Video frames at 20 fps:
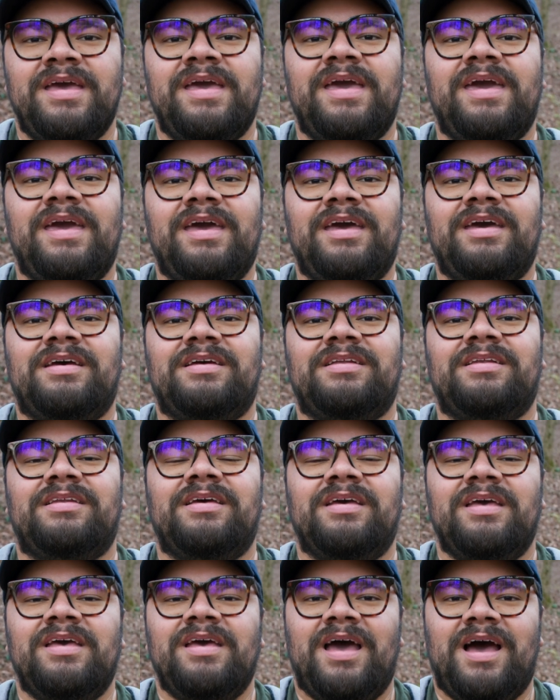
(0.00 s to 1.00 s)
And
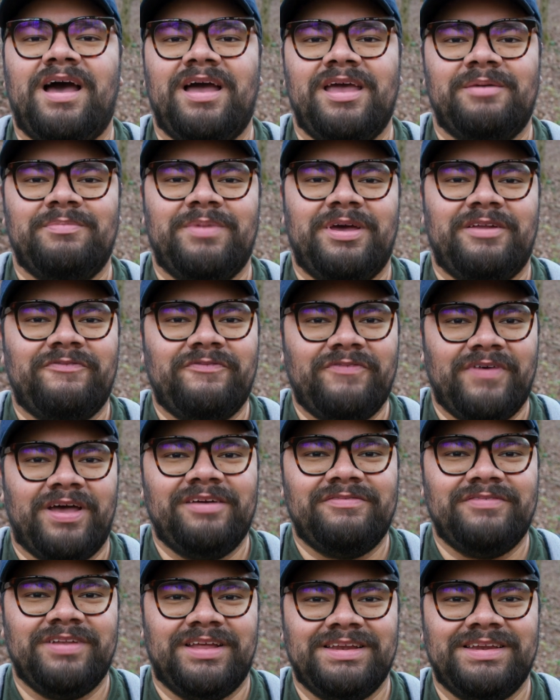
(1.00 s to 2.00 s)
I am at
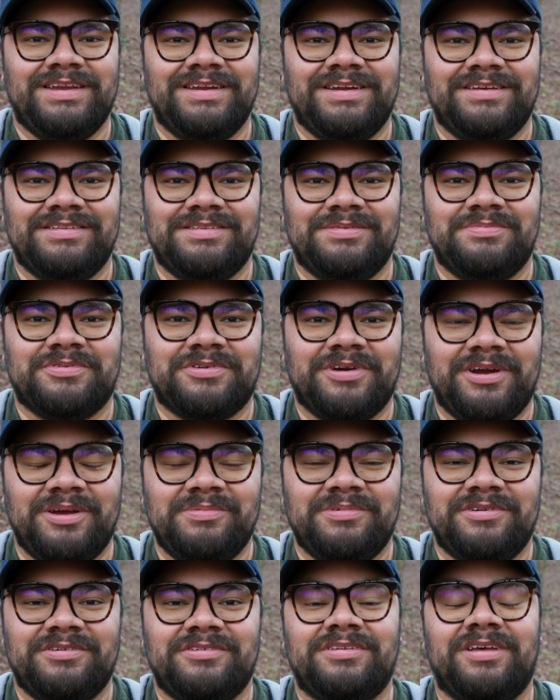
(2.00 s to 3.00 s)
599
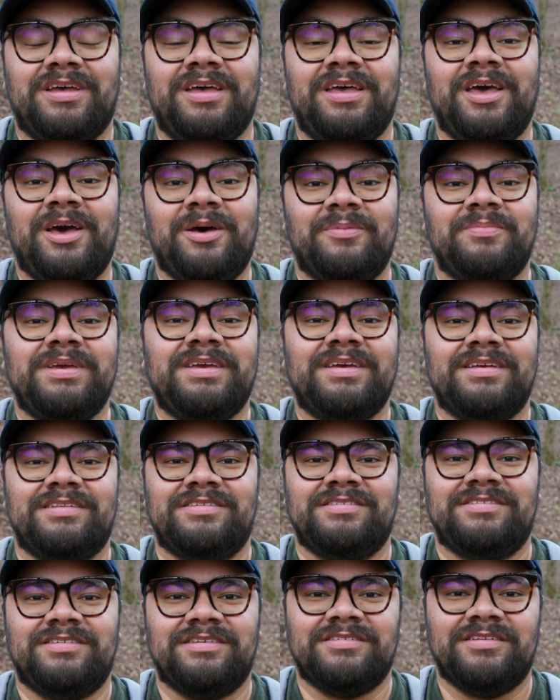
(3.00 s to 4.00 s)
subscribers. Help me get
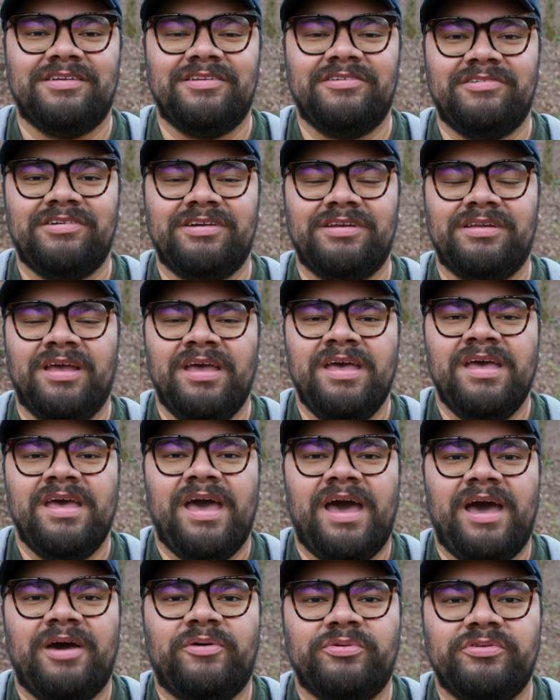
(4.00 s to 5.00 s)
to 600.
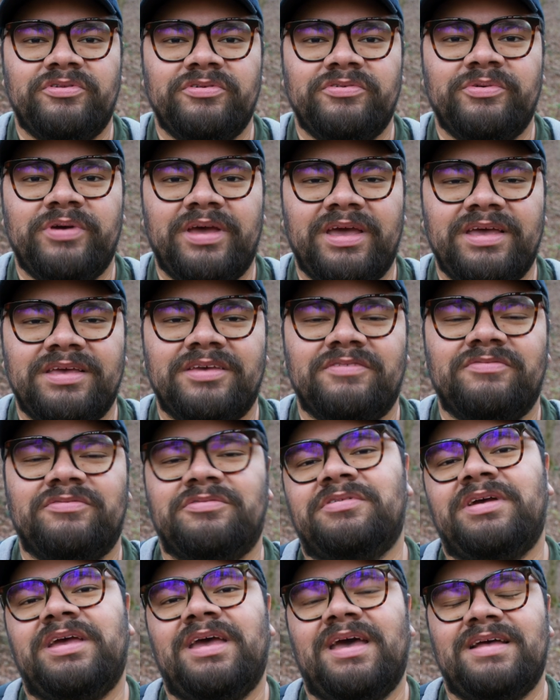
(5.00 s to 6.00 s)
I will do a
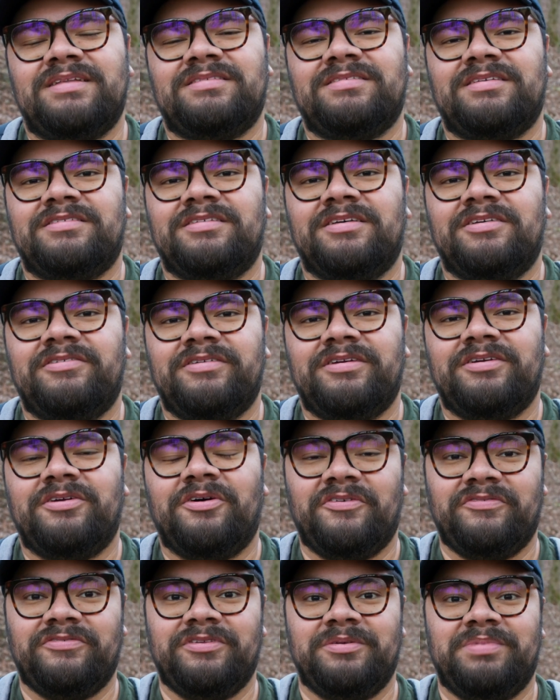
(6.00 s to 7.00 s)
giveaway at 600.
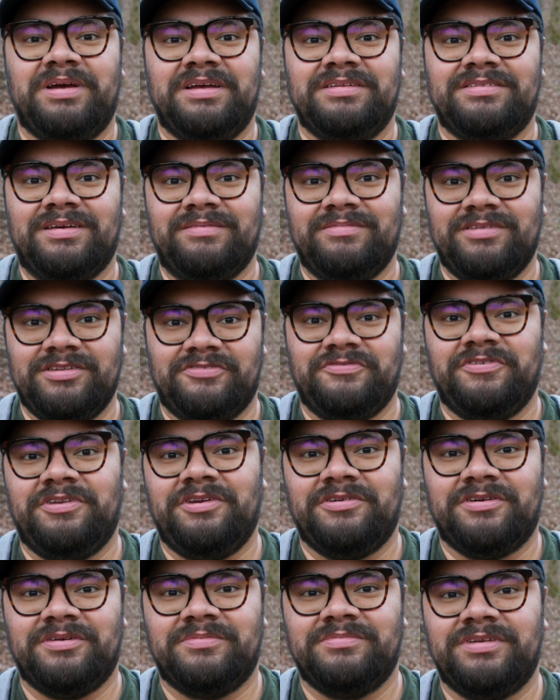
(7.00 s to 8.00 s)
Hopefully by the time this
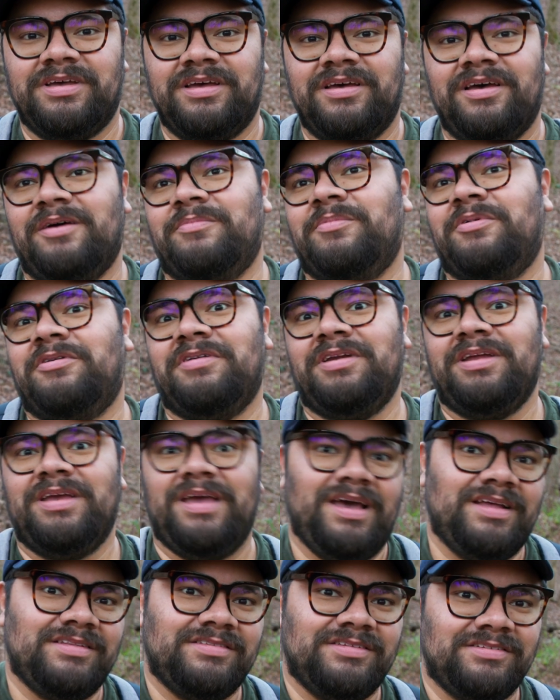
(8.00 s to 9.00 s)
video comes out, I'm already
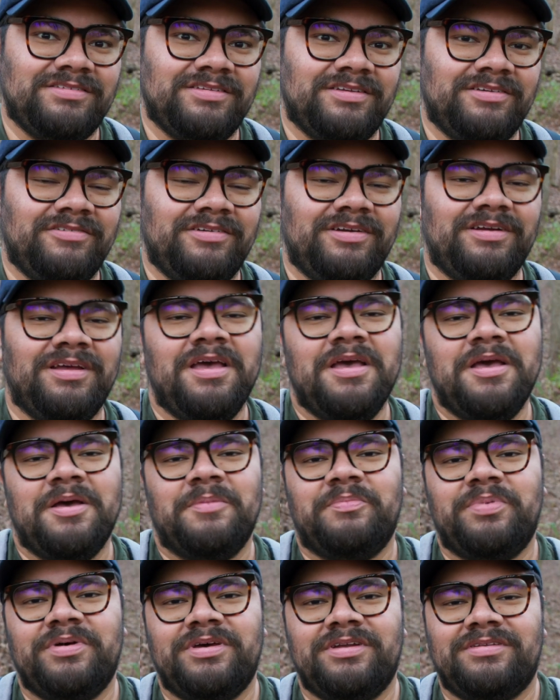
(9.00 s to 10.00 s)
at 600,
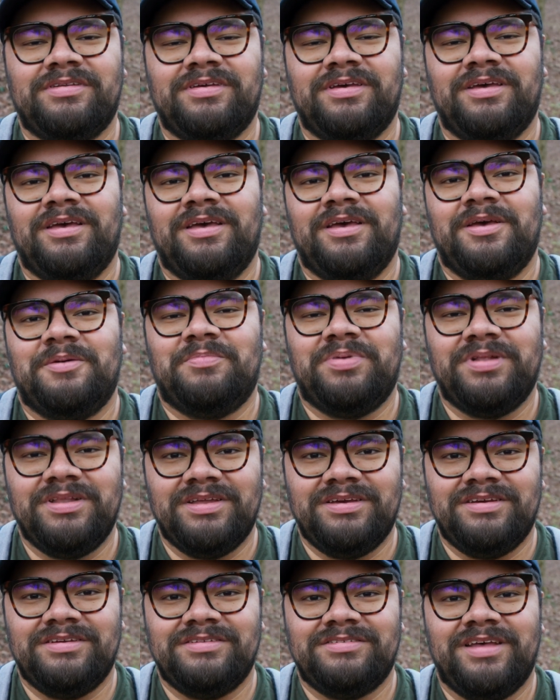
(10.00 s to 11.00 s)
but
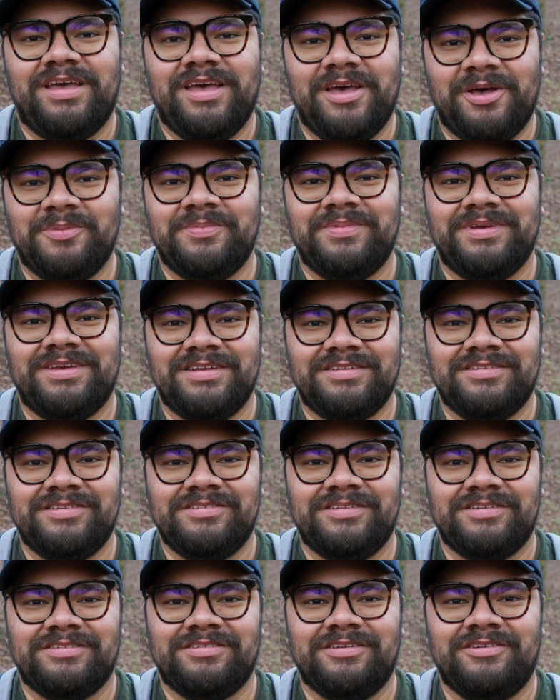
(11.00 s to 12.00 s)
please help me get to
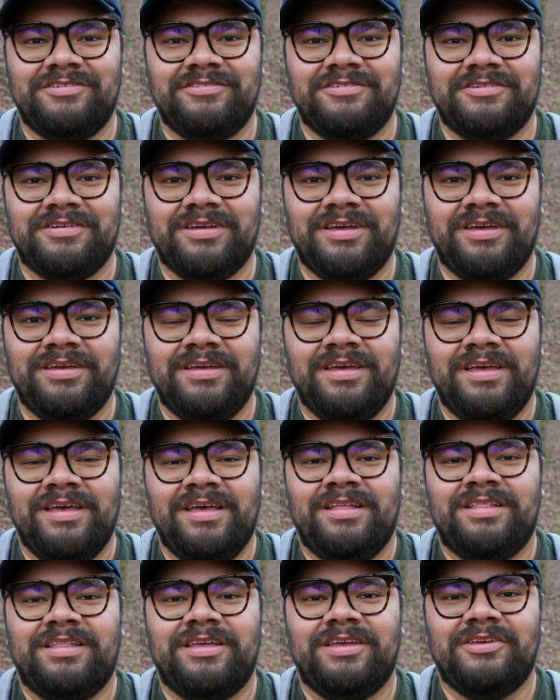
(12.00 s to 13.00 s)
600. Okay,
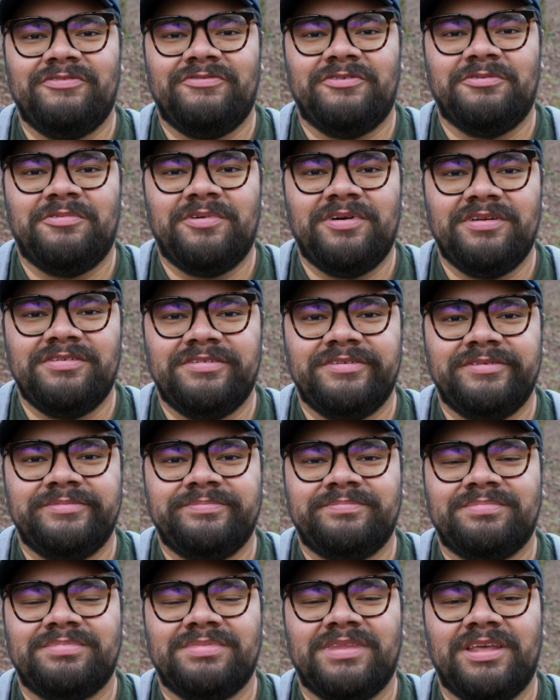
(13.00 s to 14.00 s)
thank you for watching,
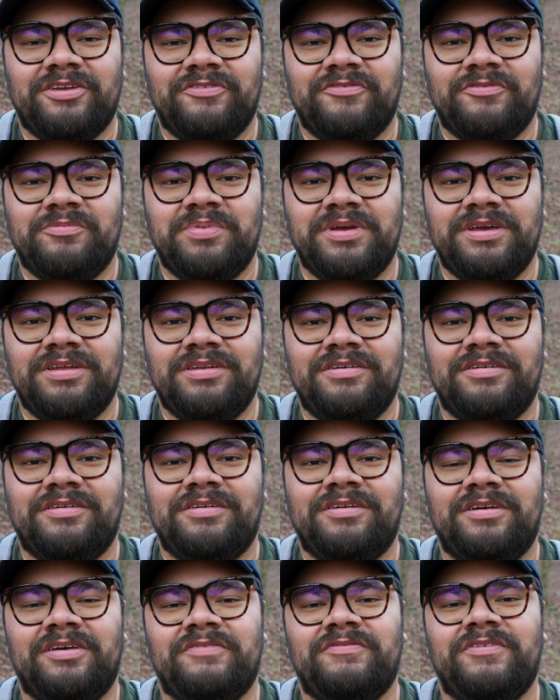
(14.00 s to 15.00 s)
thank you for being
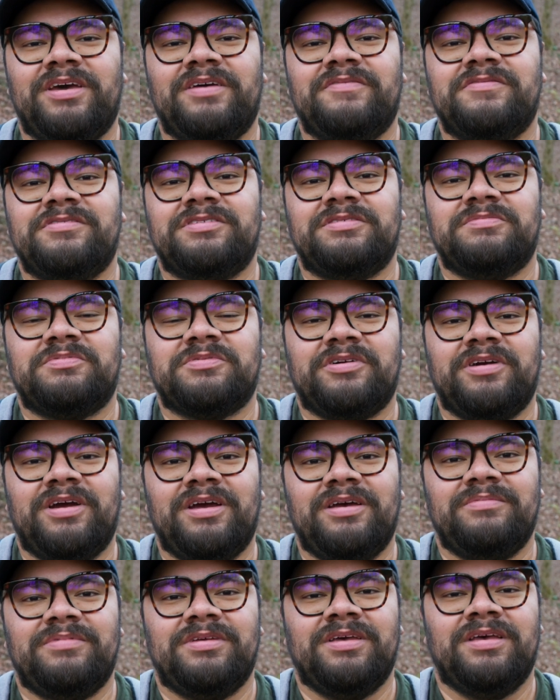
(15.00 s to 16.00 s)
here. If you haven't
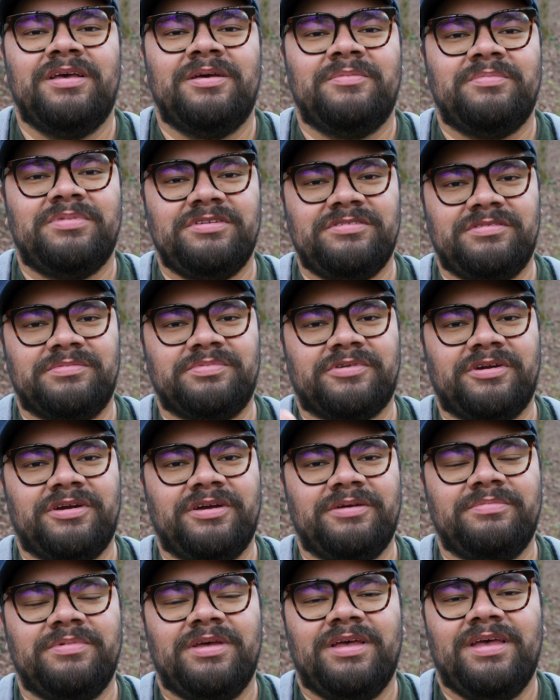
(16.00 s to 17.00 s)
subscribed, please
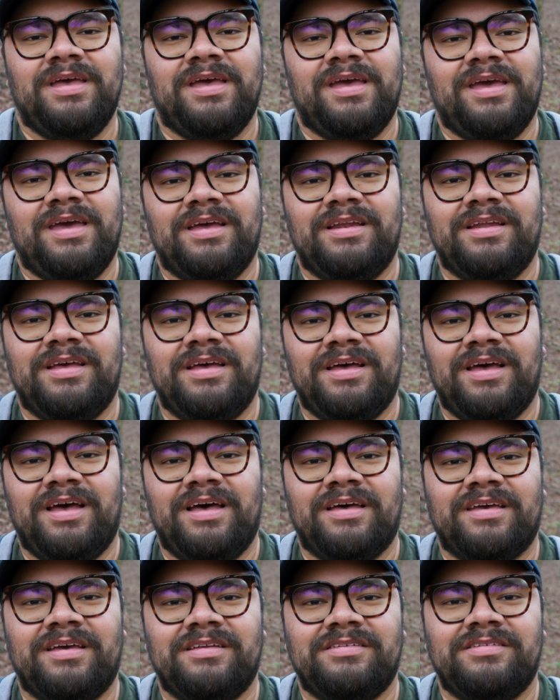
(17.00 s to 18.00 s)
subscribe, and
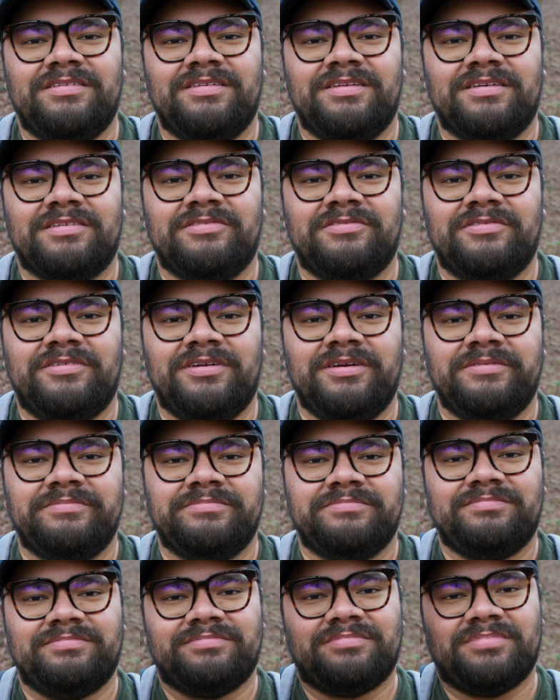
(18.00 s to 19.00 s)
I'll catch you in the next one. All right,
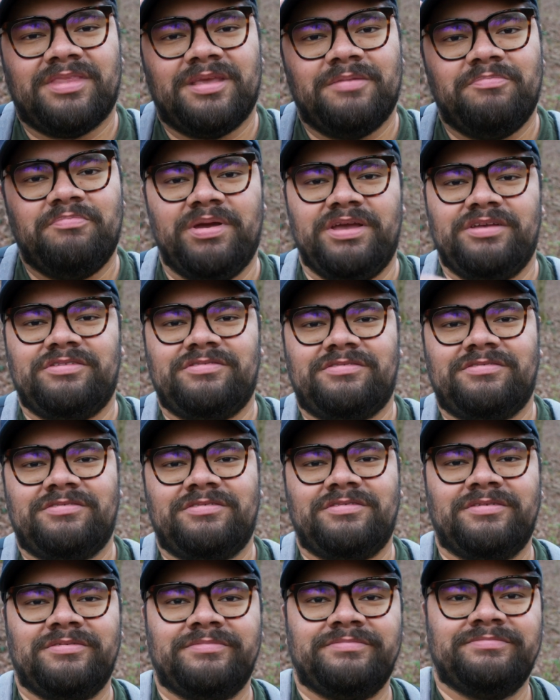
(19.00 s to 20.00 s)

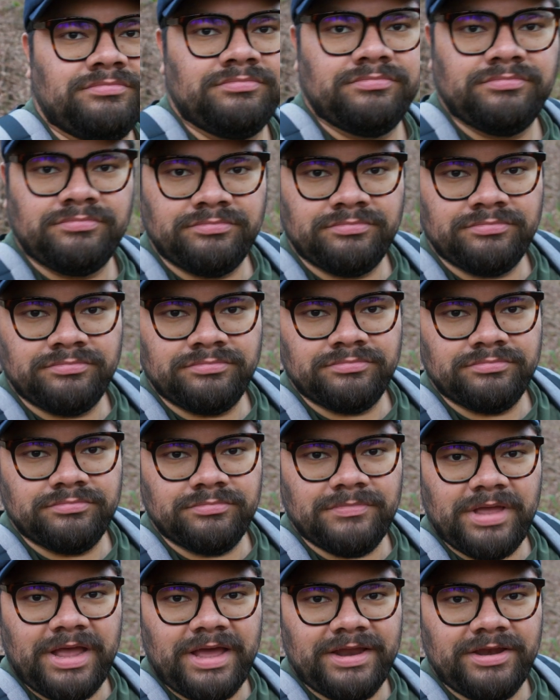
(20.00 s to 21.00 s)
peace,
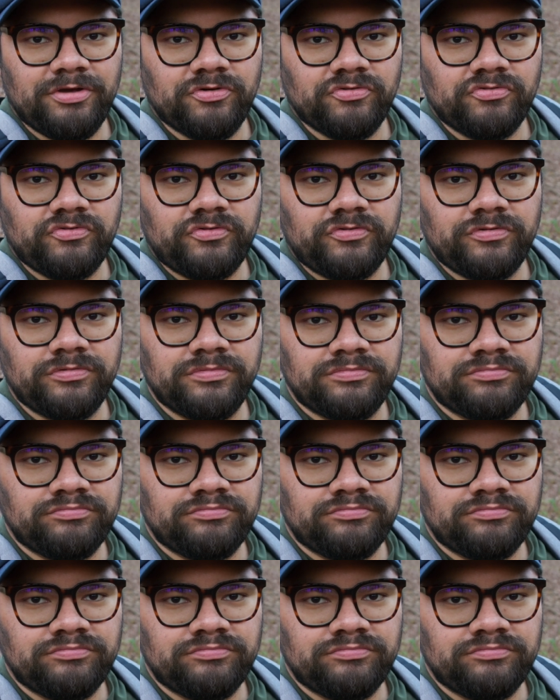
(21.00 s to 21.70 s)
adios.